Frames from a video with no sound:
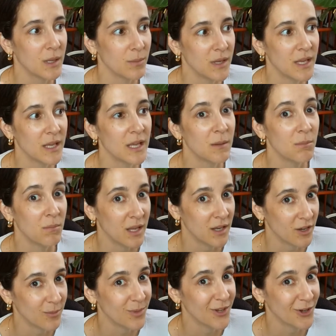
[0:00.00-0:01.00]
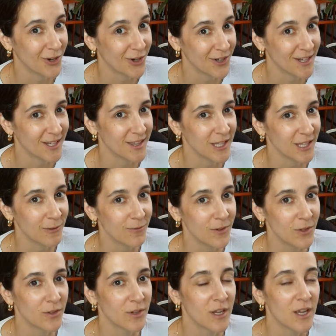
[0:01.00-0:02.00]
maybe it may not be a heart healthy
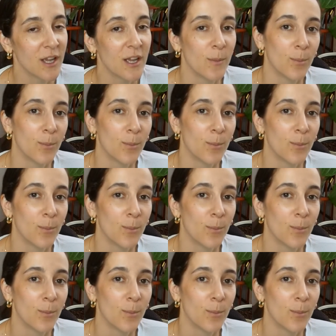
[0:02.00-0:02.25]
food.